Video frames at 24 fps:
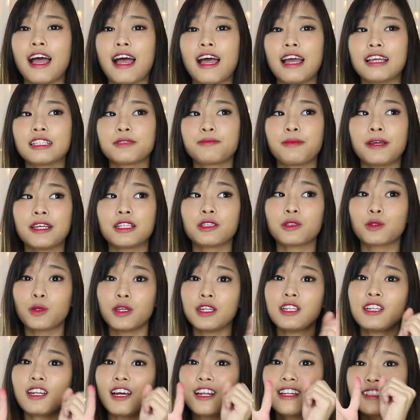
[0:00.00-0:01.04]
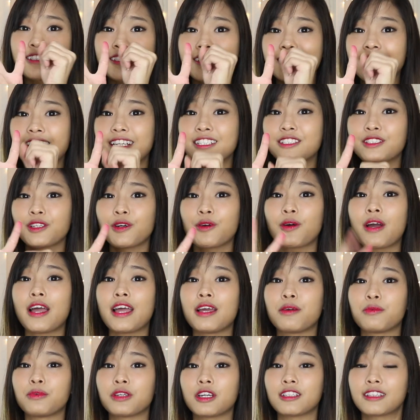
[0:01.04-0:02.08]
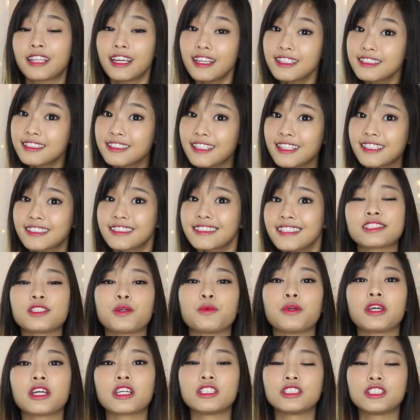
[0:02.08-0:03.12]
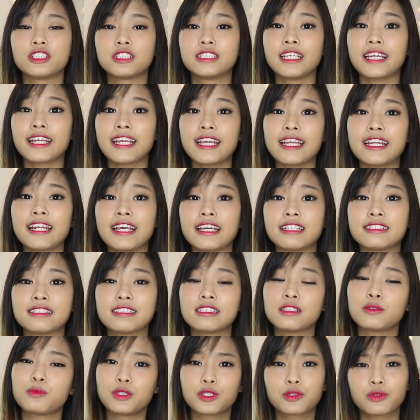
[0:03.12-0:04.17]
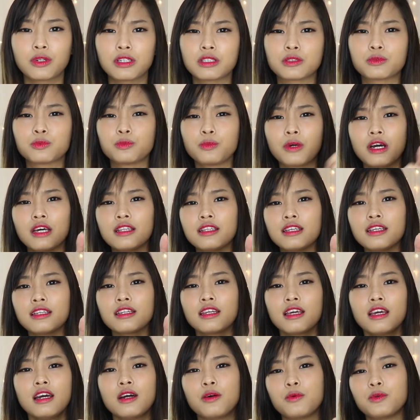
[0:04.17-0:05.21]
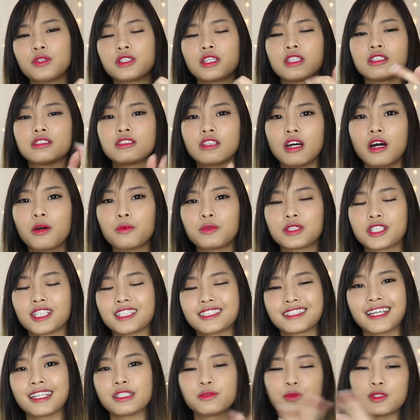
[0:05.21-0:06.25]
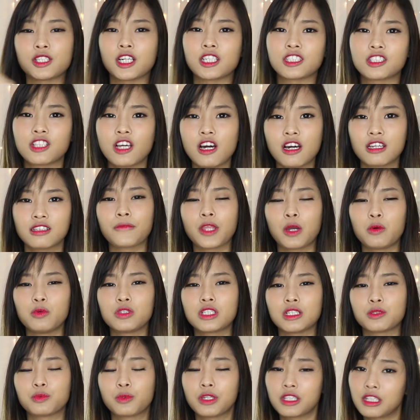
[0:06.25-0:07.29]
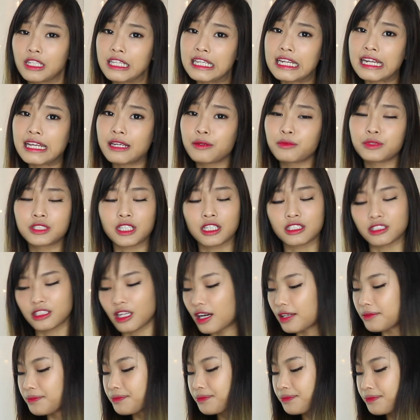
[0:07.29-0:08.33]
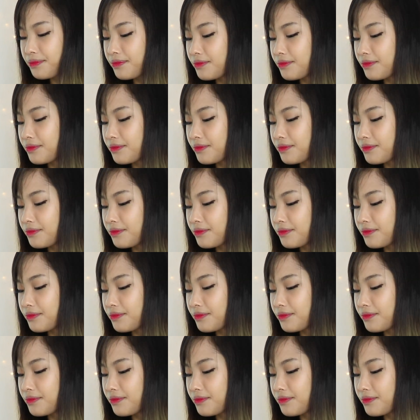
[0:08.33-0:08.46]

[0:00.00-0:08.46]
I spent $20 in Daiso and we got 10 snacks so we're gonna dig in and see which one is worth it, which one is not, which one is nice, which one is not, which one is worth to eat it, which one is not.